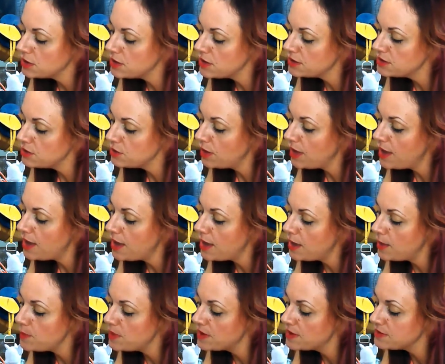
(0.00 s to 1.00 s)
And that's
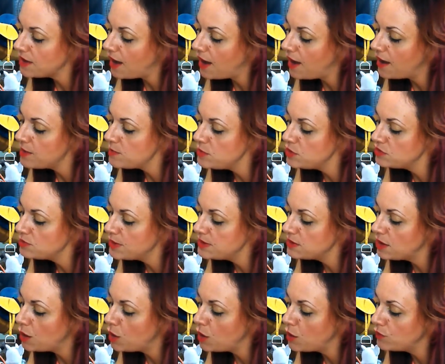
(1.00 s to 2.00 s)
okay, because I amuse
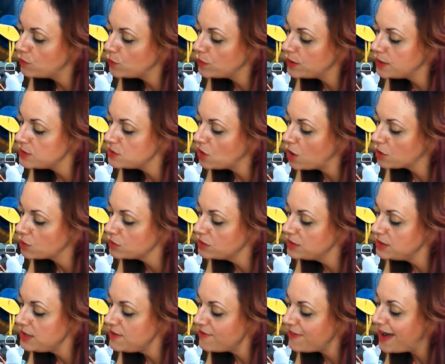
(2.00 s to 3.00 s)
myself when I talk
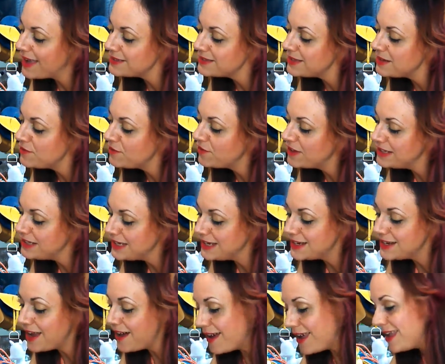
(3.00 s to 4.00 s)
really fast and
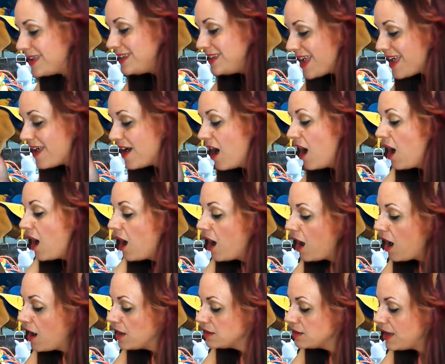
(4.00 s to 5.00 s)
funny and
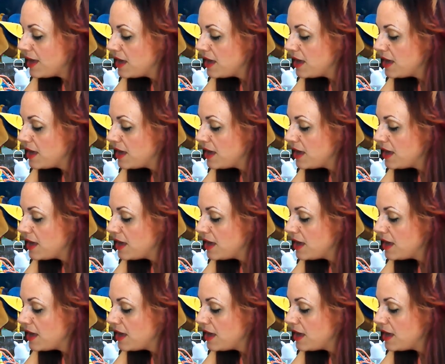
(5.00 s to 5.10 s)
hard.